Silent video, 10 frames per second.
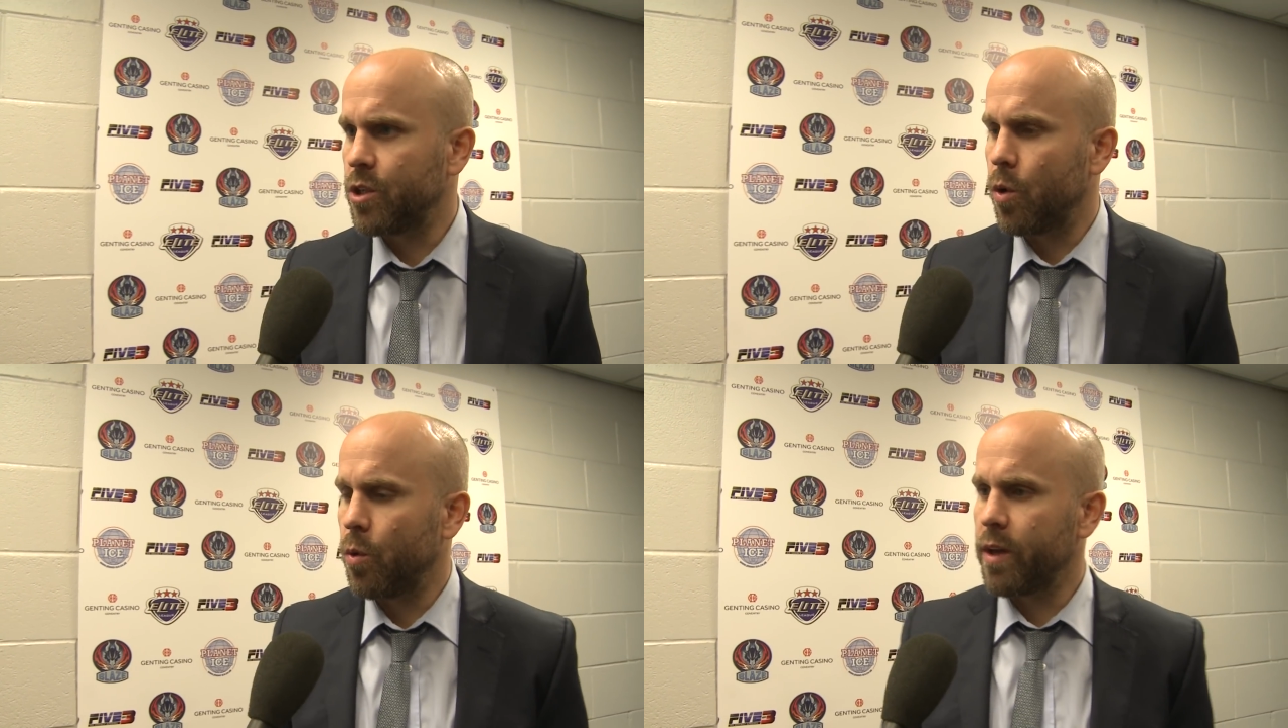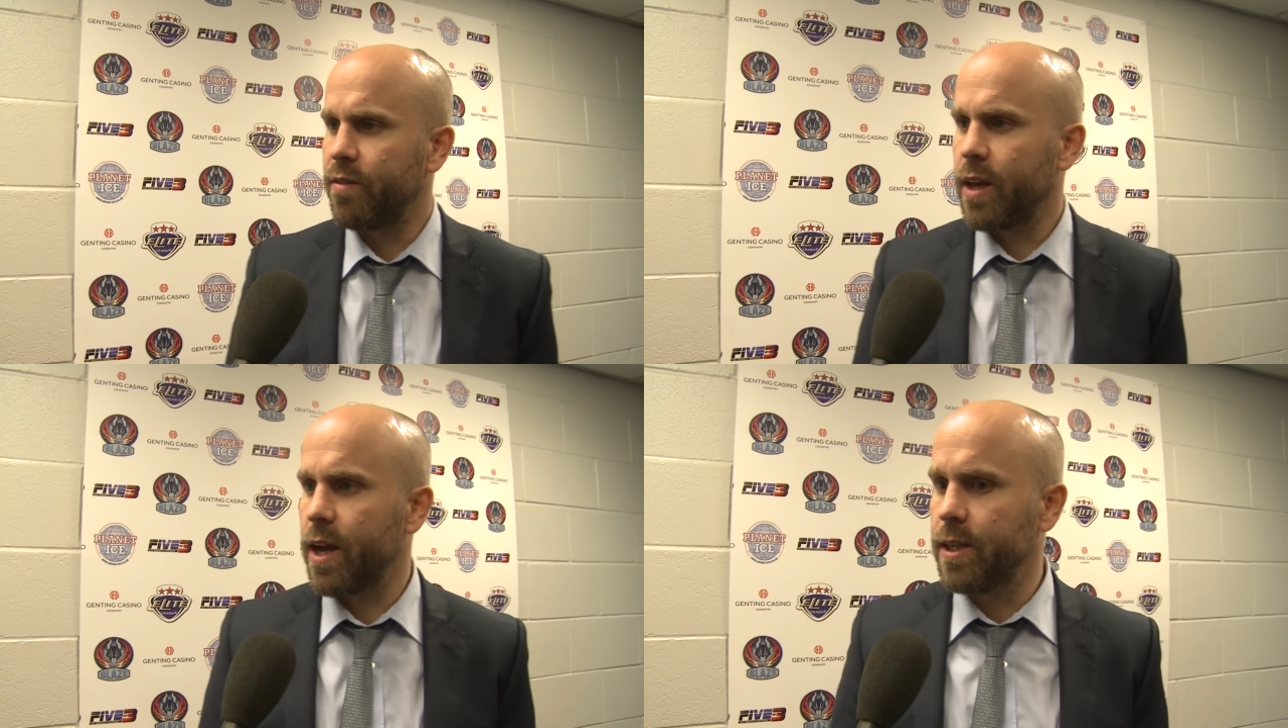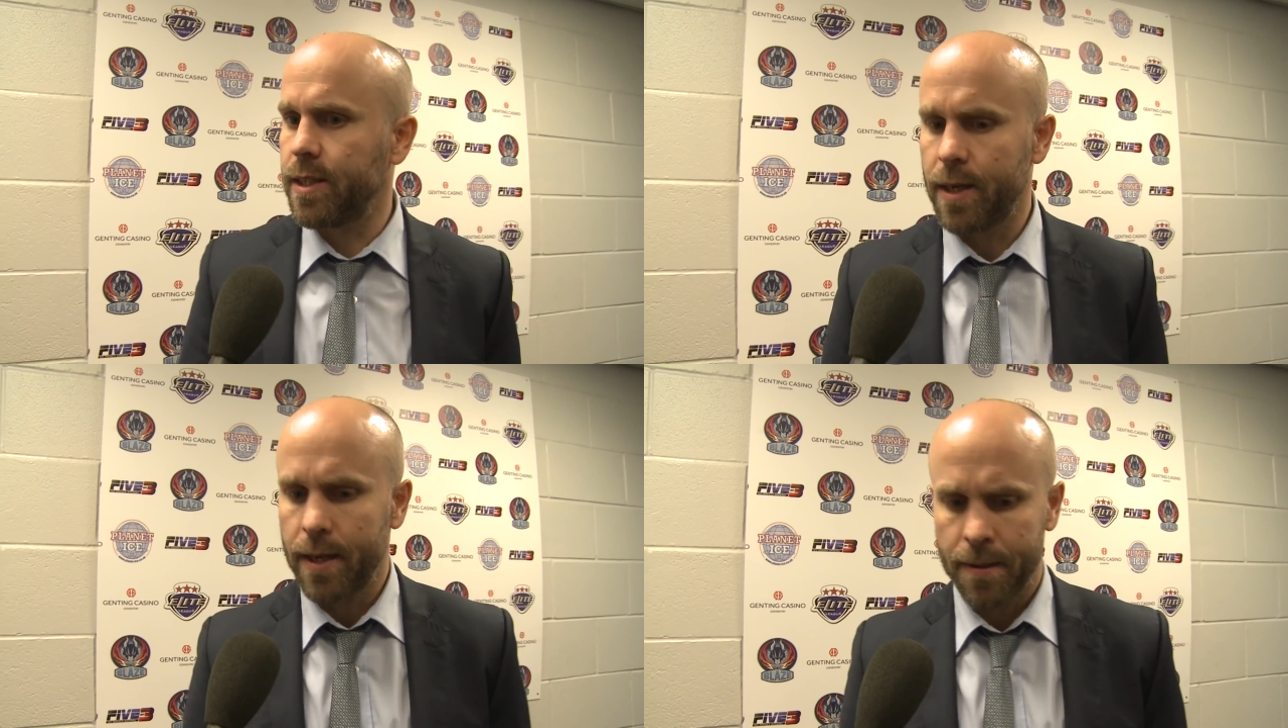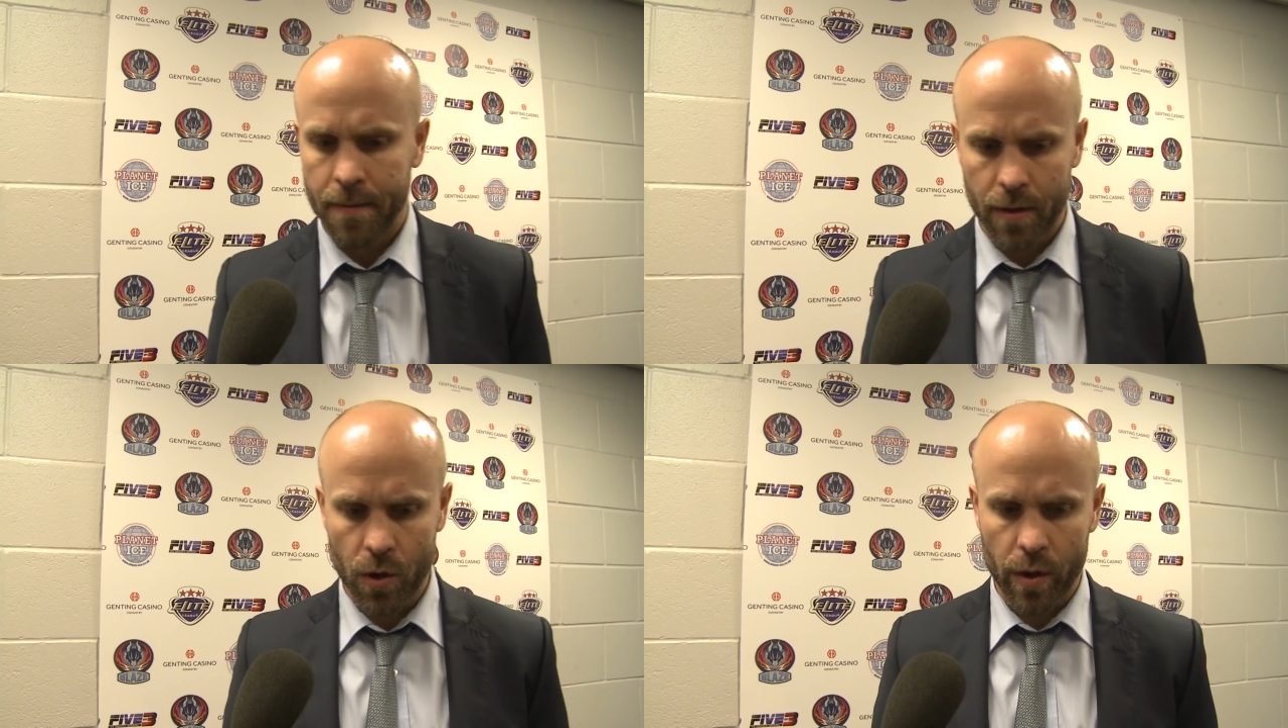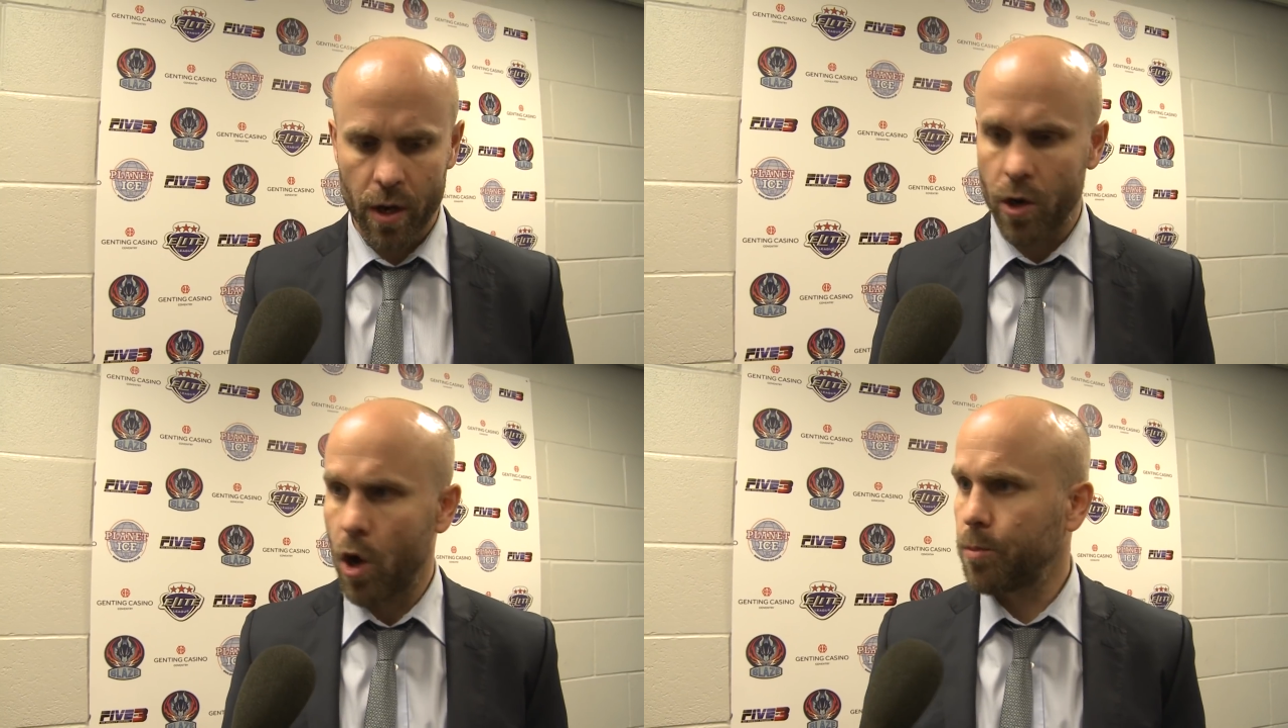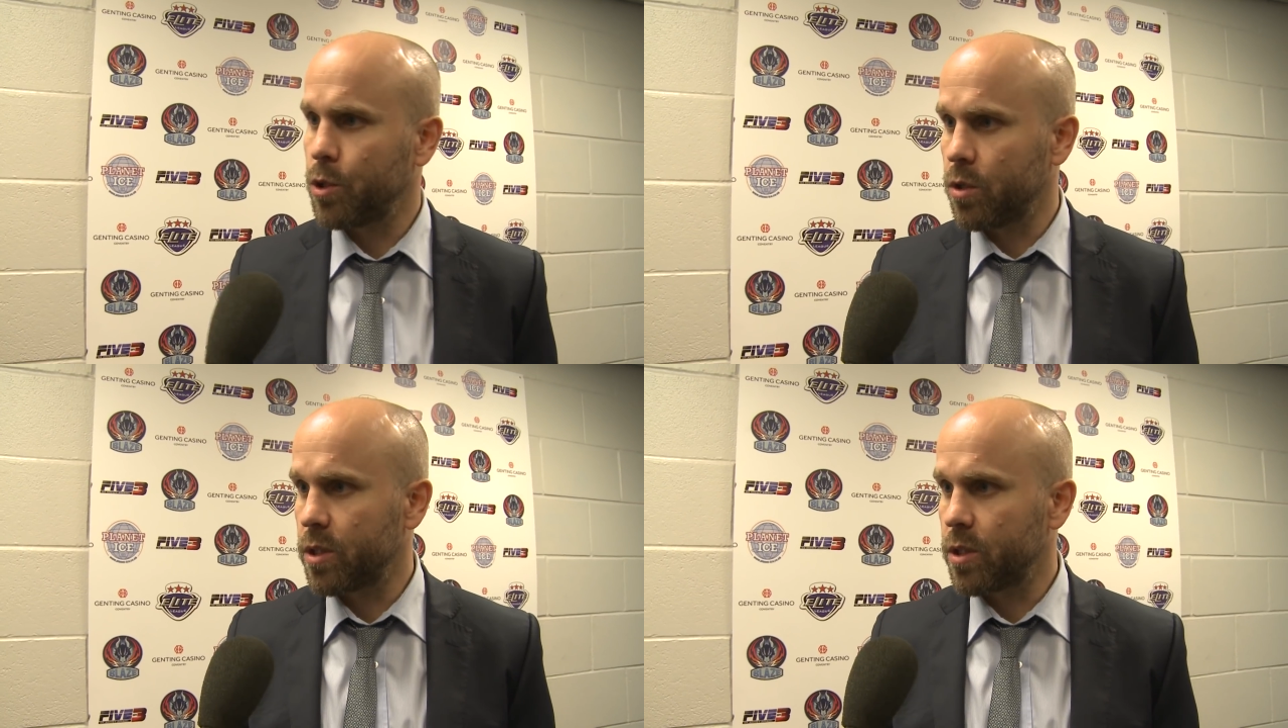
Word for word: You know, we'll give the guys. Uh, you know, we got an optional